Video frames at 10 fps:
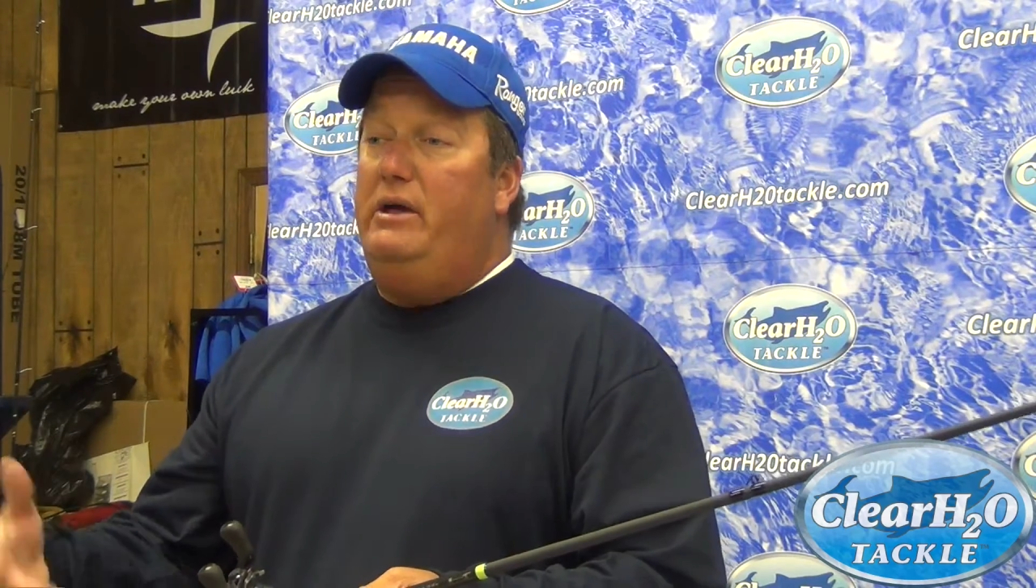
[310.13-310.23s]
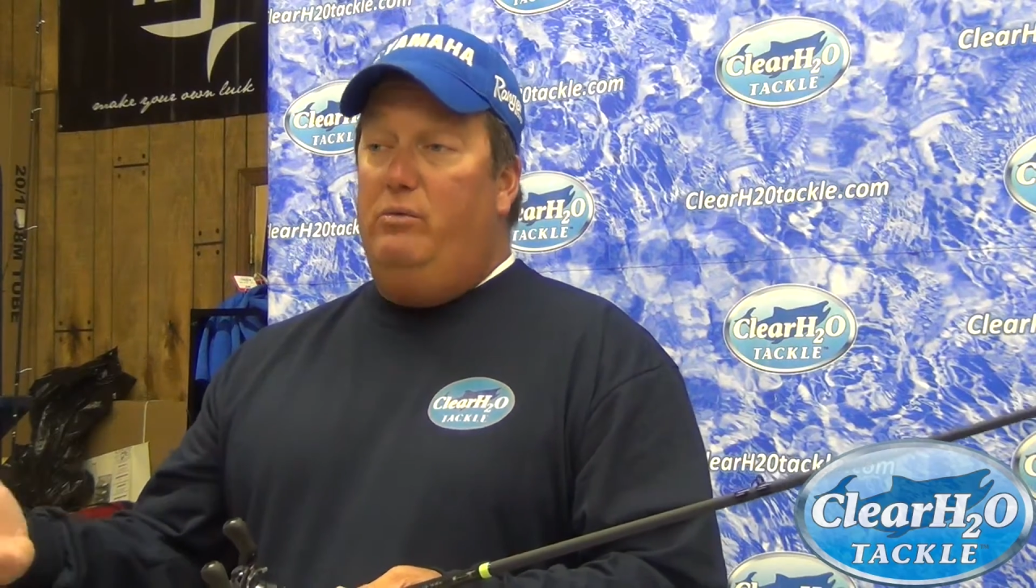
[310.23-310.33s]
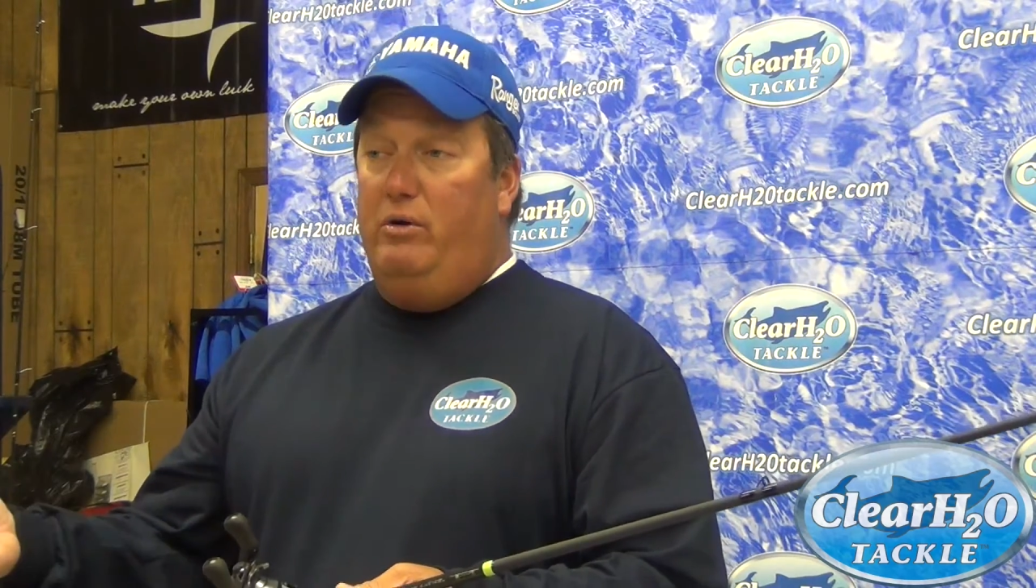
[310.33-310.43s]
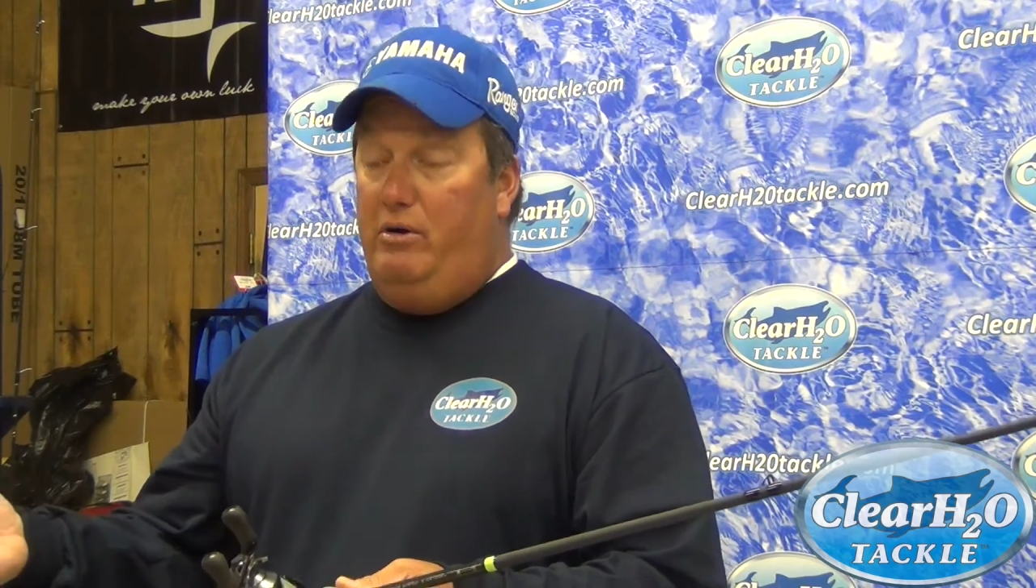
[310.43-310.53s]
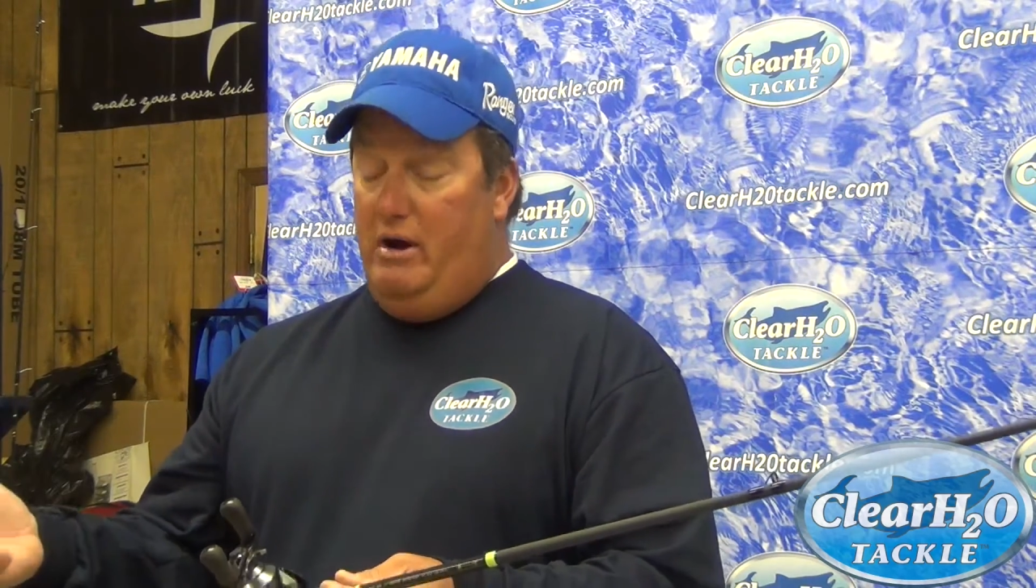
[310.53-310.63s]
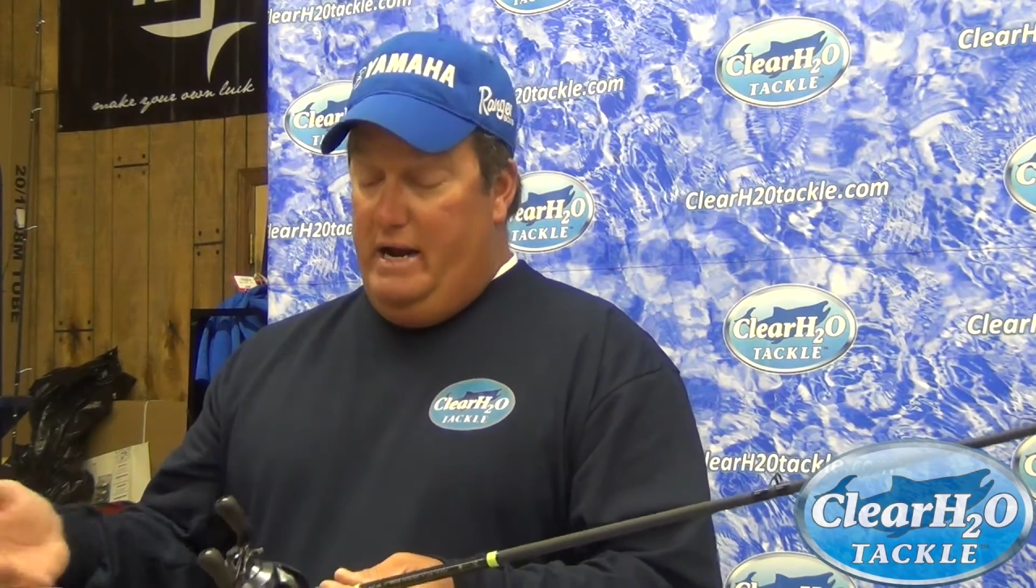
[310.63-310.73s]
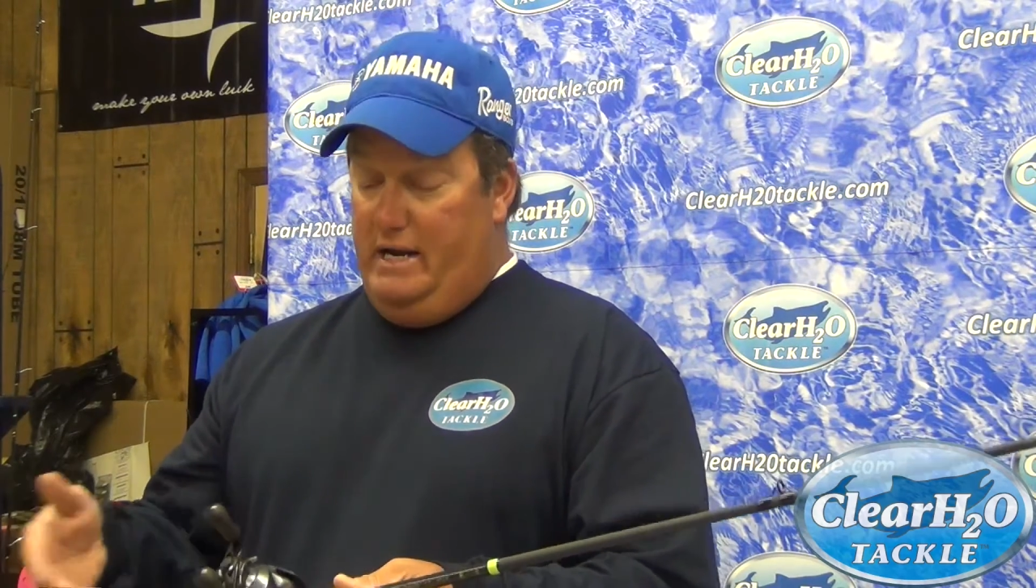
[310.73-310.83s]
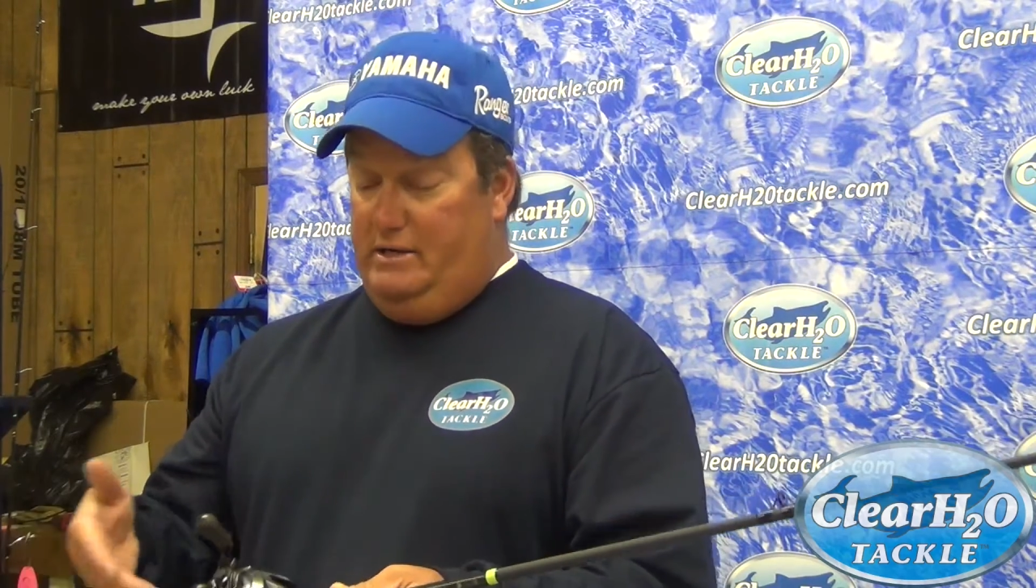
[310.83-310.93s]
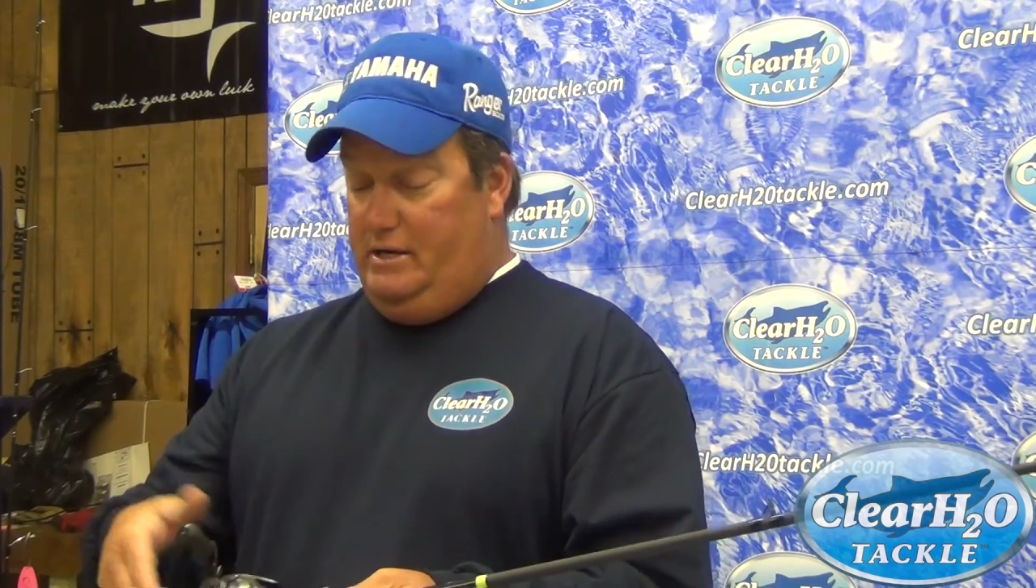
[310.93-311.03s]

they work great.